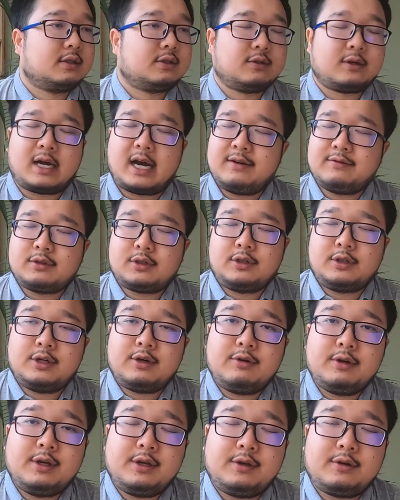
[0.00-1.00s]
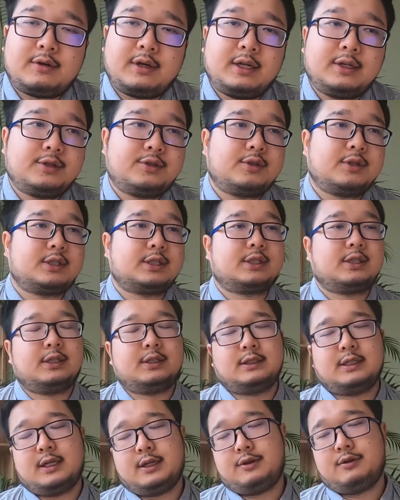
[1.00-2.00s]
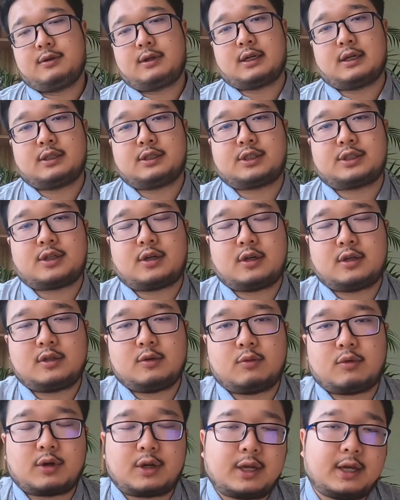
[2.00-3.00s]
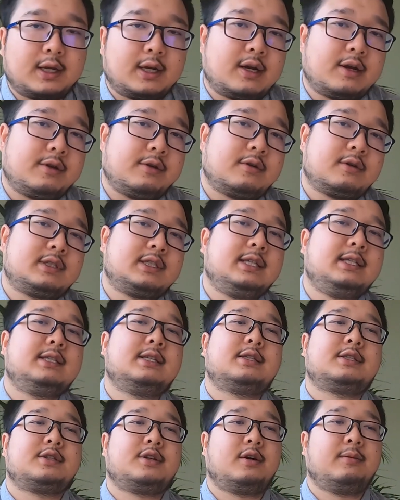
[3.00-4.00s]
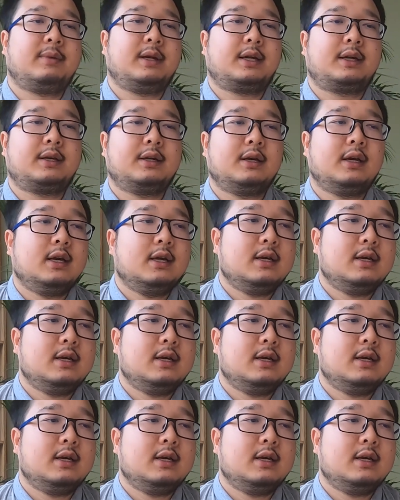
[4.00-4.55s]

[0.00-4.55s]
So after knowing your interest, then you can start working on your thesis topic.